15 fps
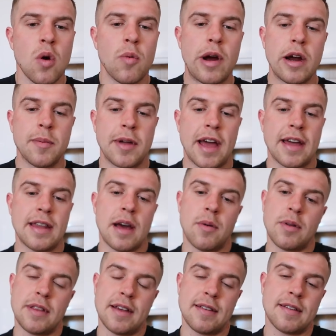where I'm getting at
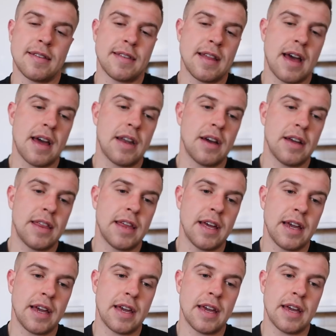with this is that I
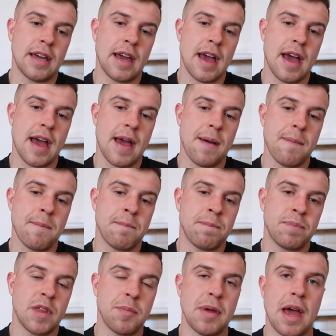think
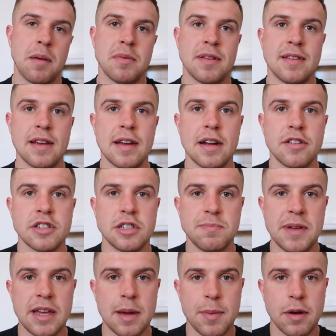to be able to sit here and
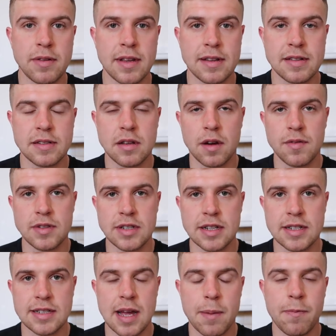speak about this is obviously
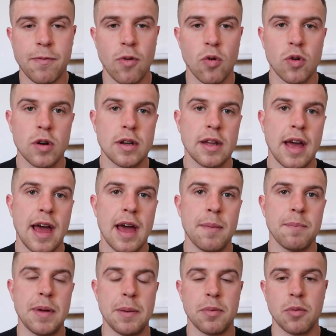a step forward,
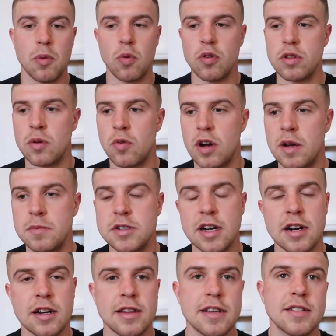and people will wonder why I'm
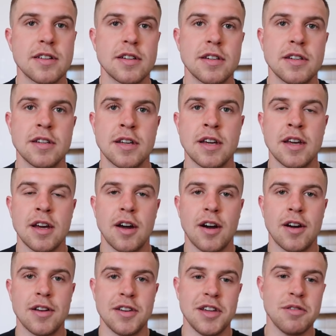sharing this on
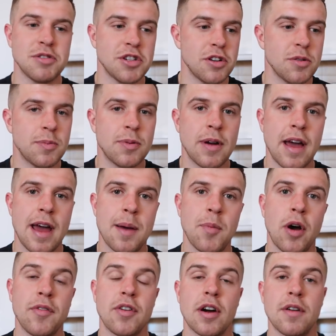YouTube.
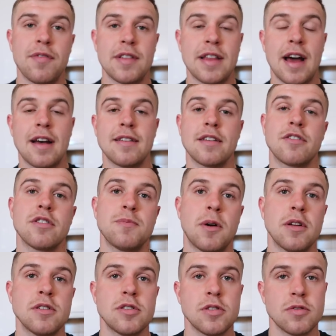I've got a fantastic
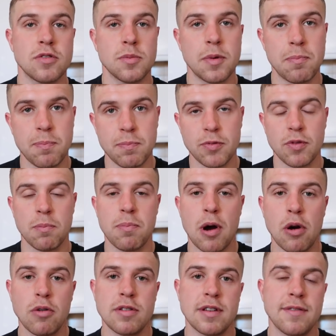response through some
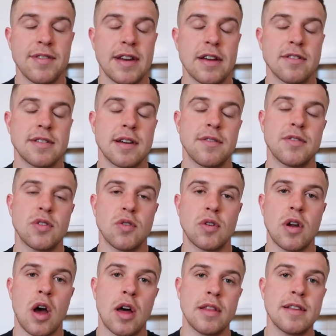posts and videos that I've
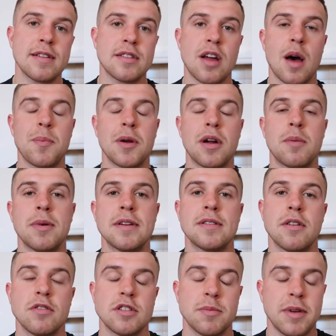done on this topic on my
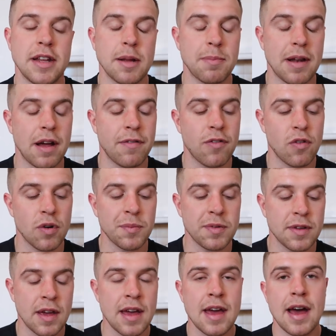social media
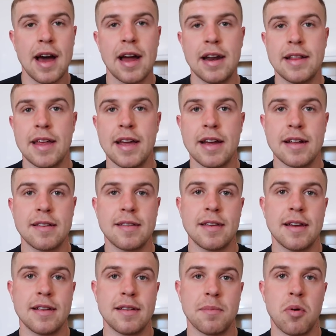platforms, and I think it's
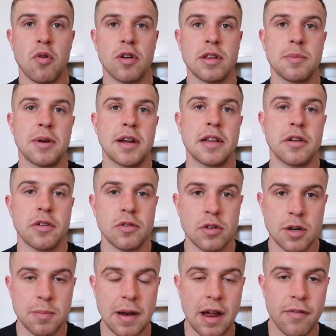important to bring it to
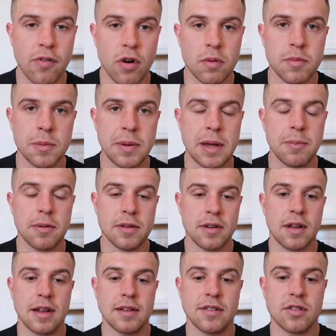another platform where people
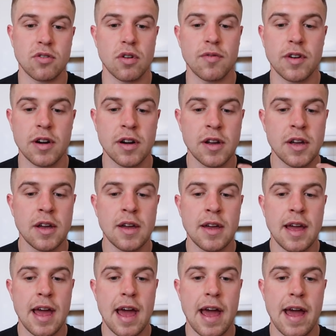can discover
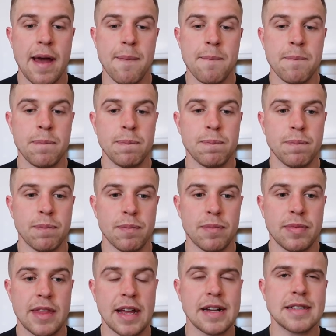
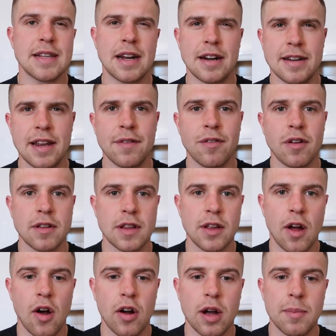things that are difficult
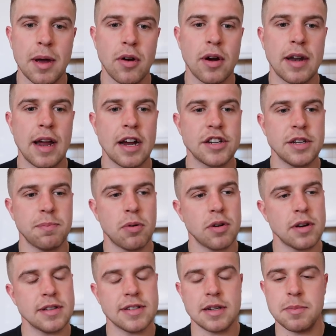to talk about, and actually
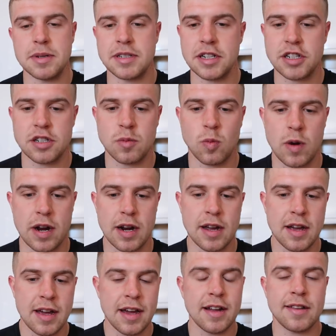put us in a position where
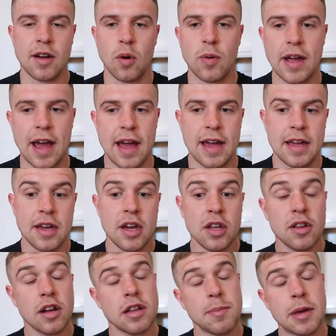it's okay
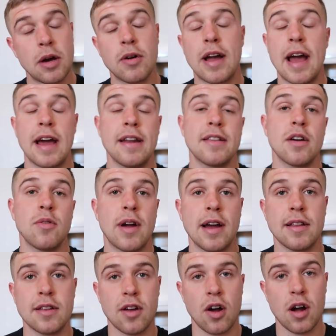not to be okay, and it's
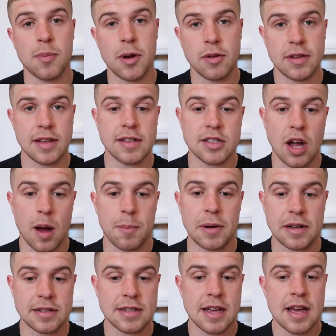okay to talk about these
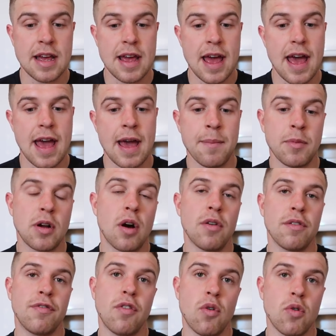topics
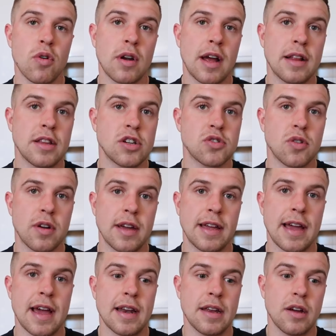going forward, and to try and
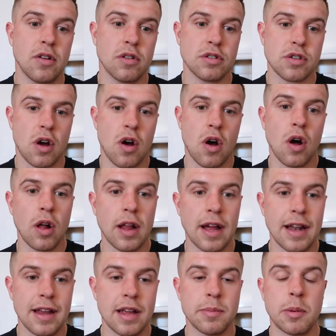get us all
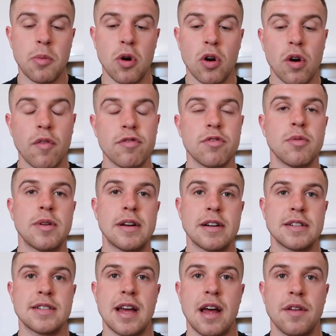a little bit more comfortable within
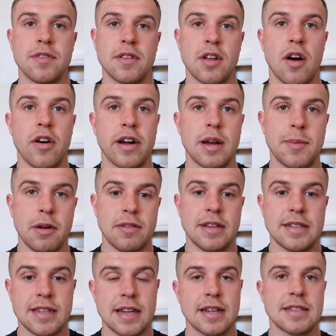ourselves and talking about
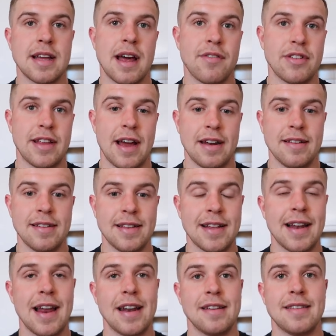these things that have a tendency
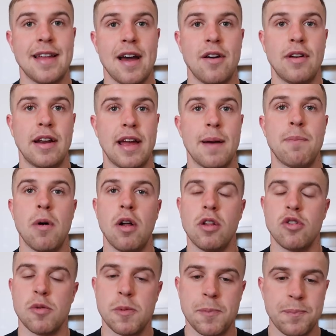to let us down and get
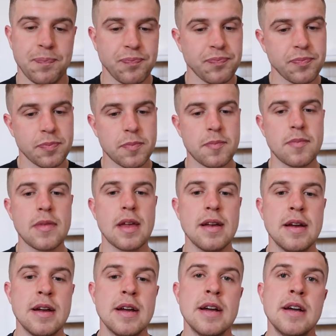bottled up.
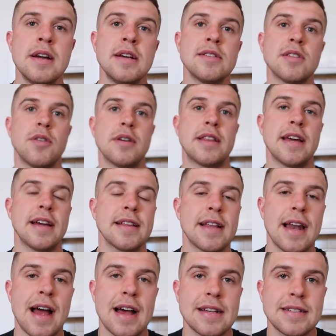So I think in
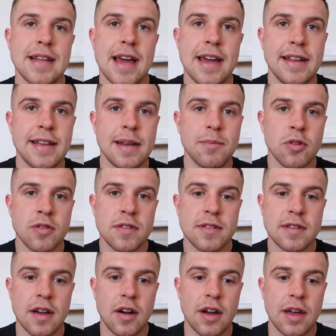the last 18
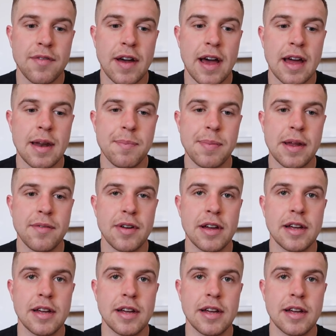months, I have had a bit of